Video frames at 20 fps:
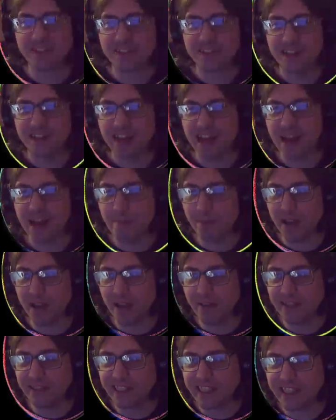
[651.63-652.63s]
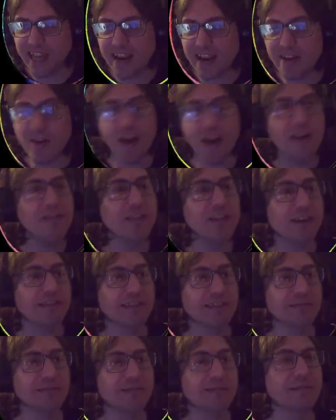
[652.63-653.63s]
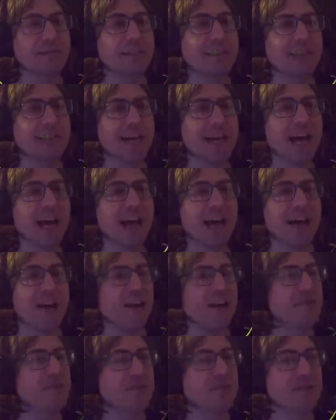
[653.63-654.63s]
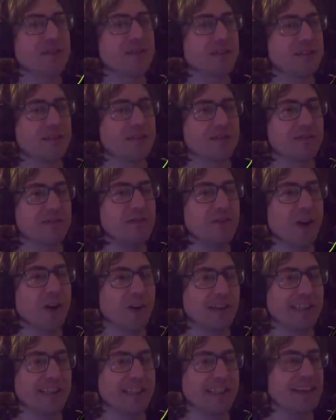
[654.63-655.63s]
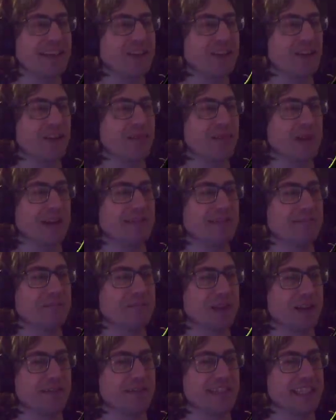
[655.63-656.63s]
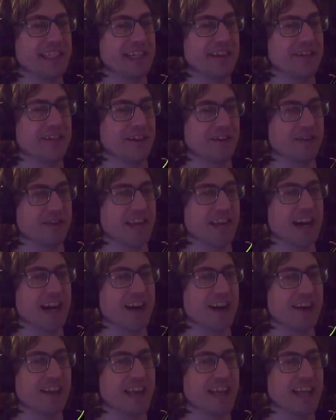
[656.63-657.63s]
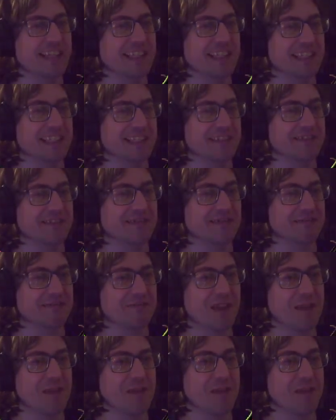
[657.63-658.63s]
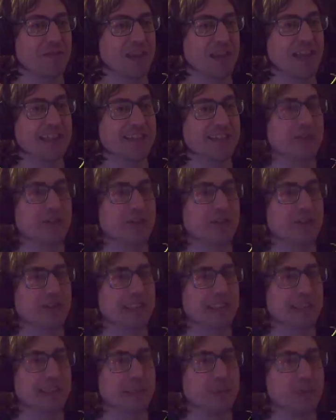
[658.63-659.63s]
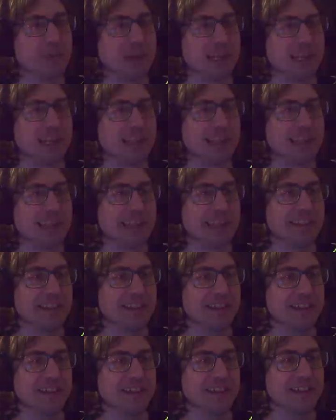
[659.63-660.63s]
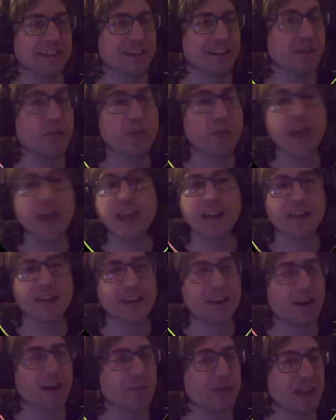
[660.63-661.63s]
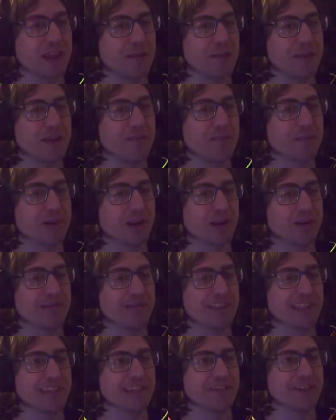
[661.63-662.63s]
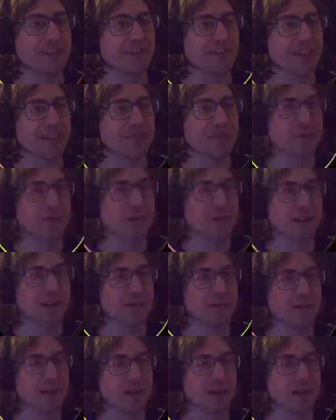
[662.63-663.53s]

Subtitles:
Below Zero, there are some speakers. I've not seen a lot about Below Zero. Yeah, I guess maybe if that's got a lot of spookies. You'd think, you know, with it being Below Zero, they've got to go a bit